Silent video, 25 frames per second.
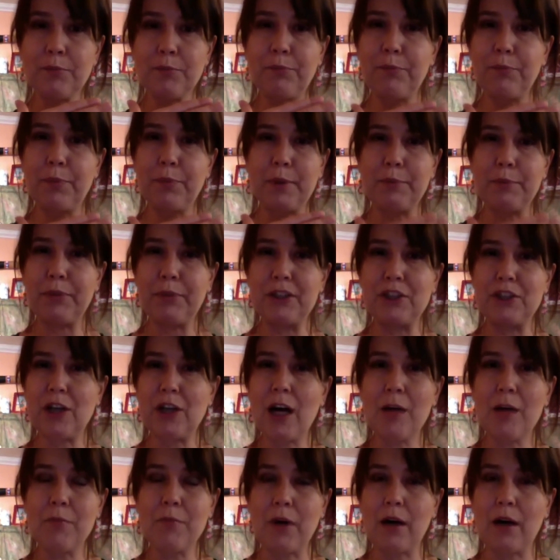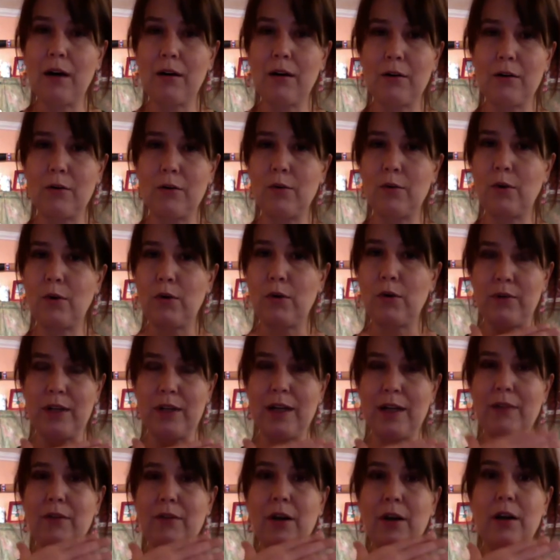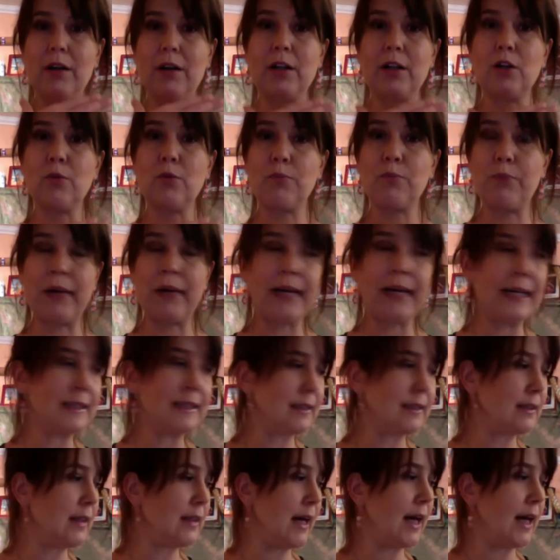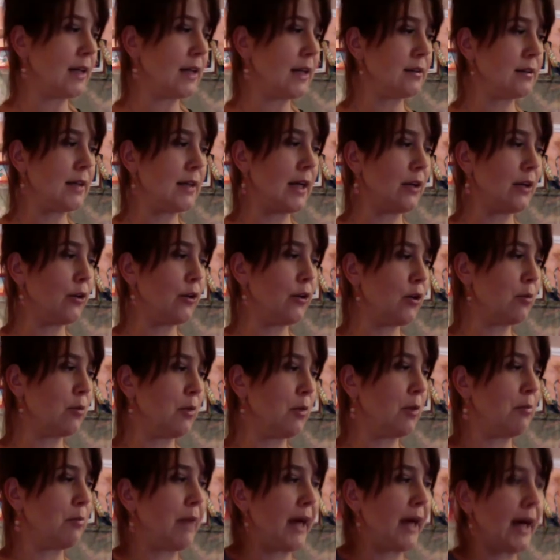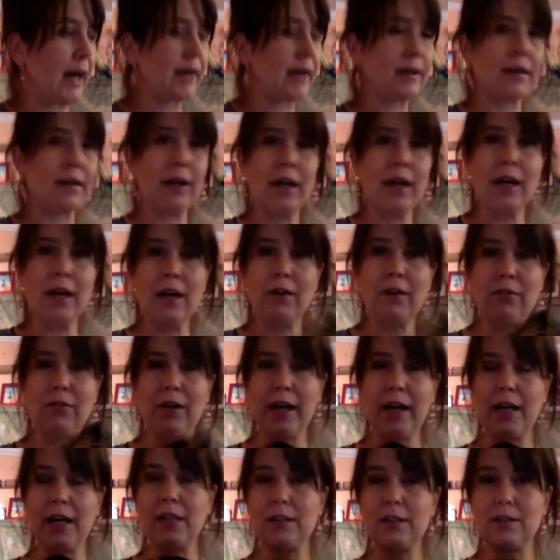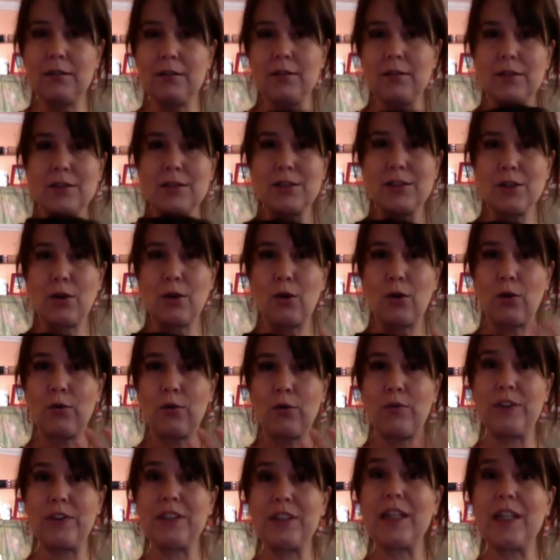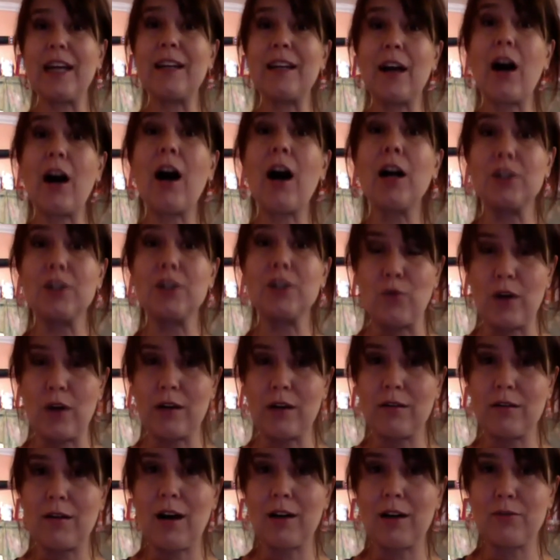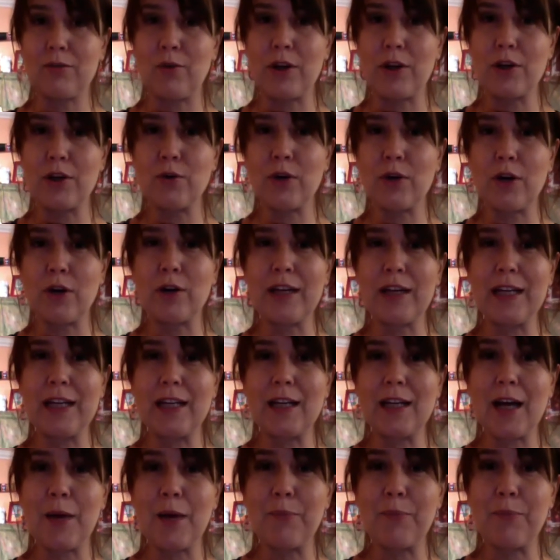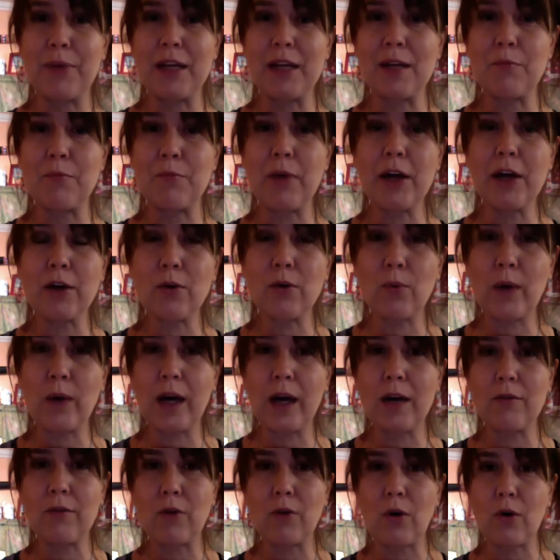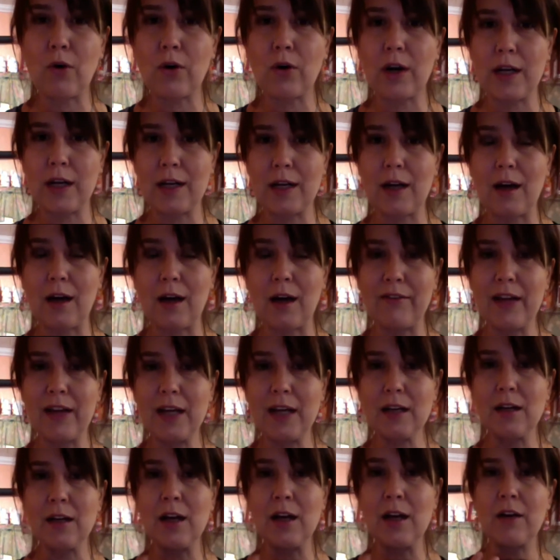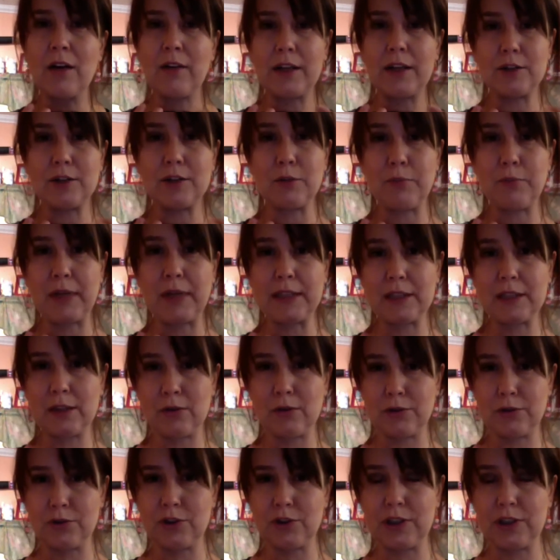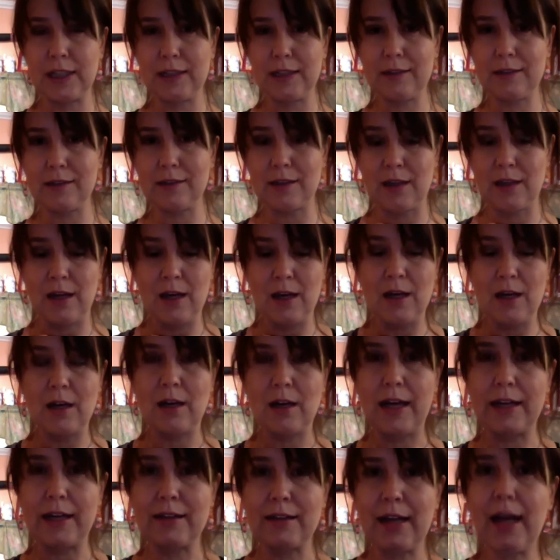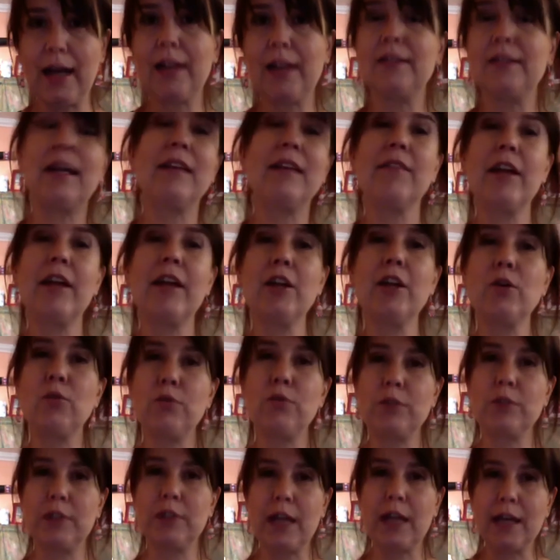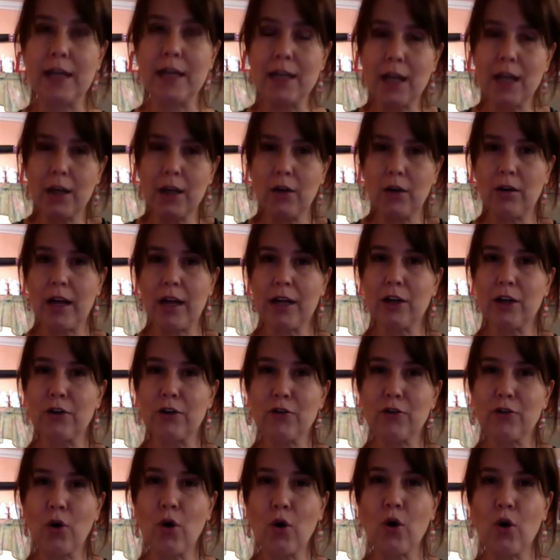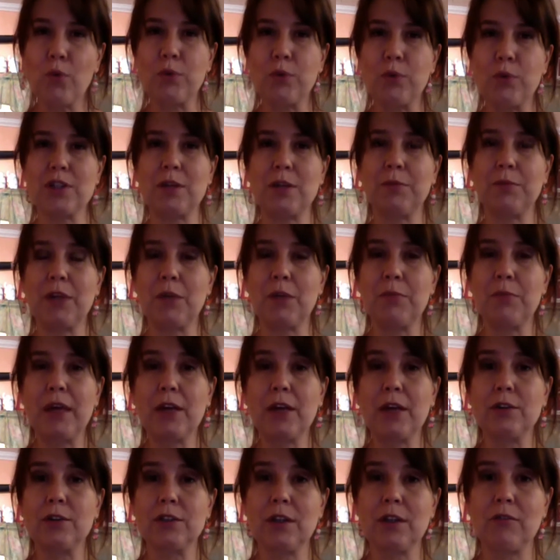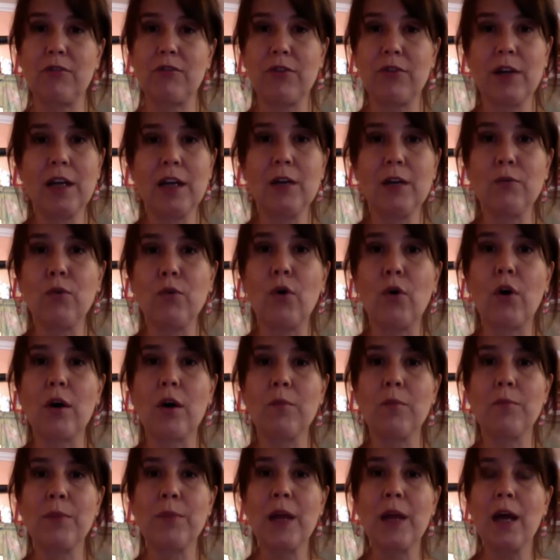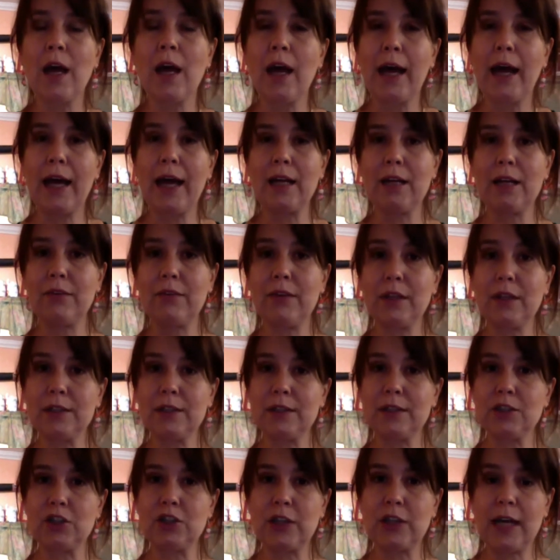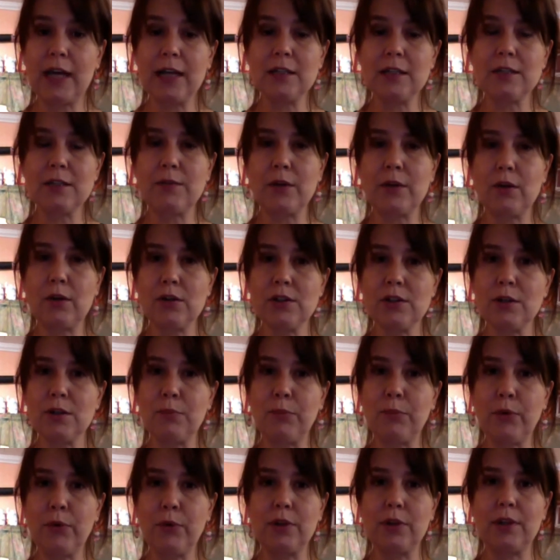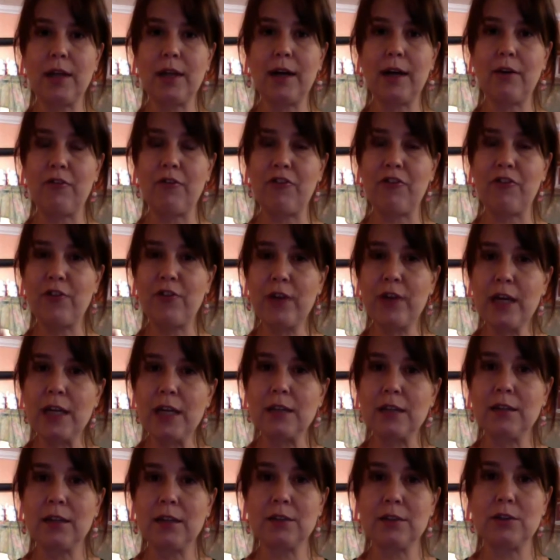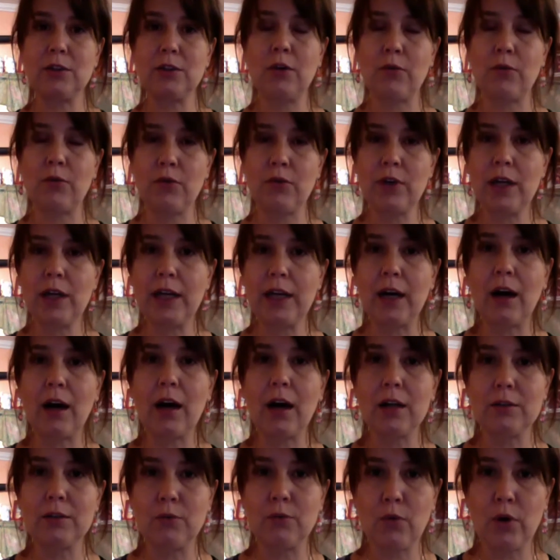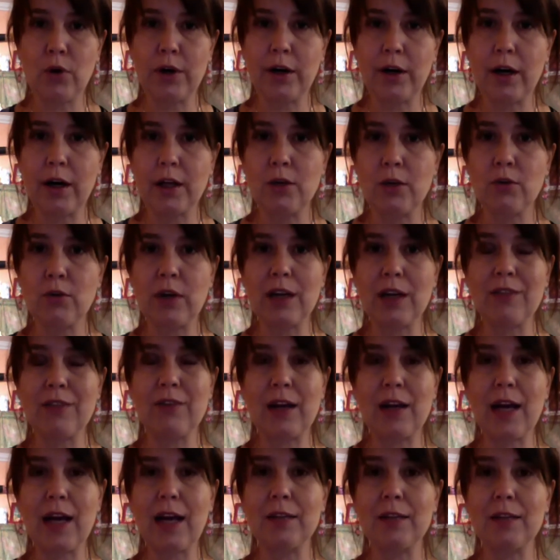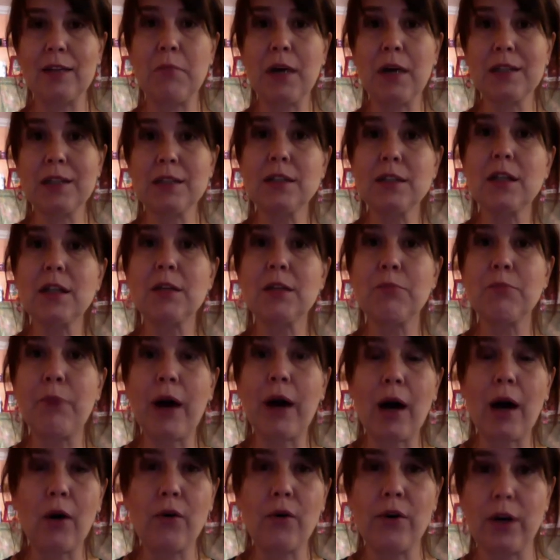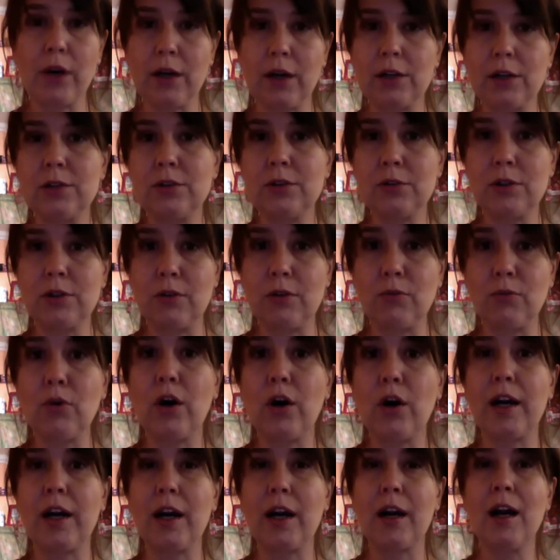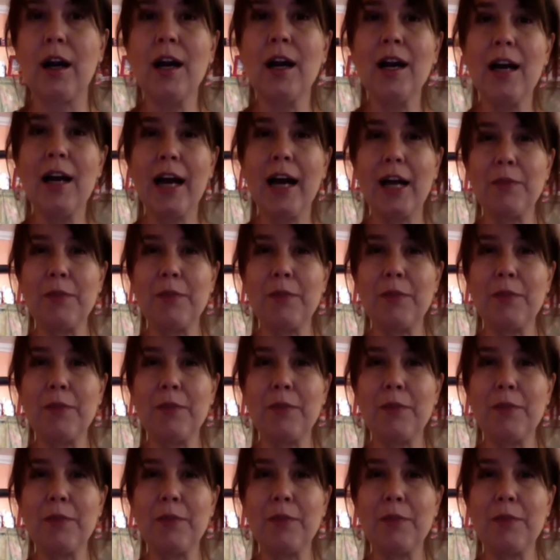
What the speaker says: pajama or whatever, you place that herbal bag, right? So it's a hot one. You can heat it up in a microwave or in an oven, right? You place it on your chest like that, and then you take another like a robe or something, make yourself really warm. And if there is a chance, we also put a feet into a really hot water. You can even add mustard powder to the water and